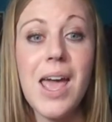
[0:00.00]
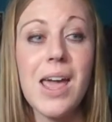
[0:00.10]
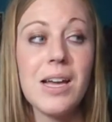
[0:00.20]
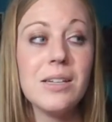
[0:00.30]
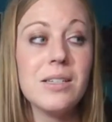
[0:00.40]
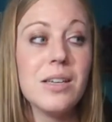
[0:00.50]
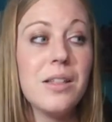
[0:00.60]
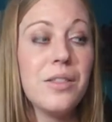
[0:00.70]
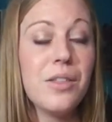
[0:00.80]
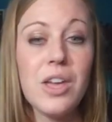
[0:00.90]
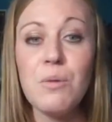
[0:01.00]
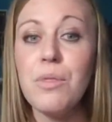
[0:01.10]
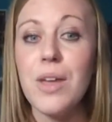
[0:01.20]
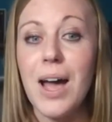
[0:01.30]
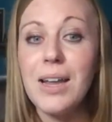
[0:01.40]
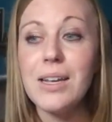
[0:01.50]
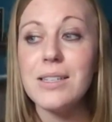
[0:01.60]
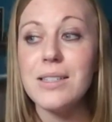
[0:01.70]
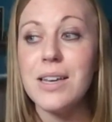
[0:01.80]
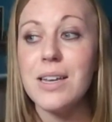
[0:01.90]
And the thing with that
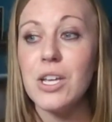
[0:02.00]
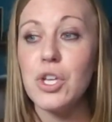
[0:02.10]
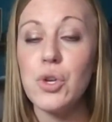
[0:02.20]
is that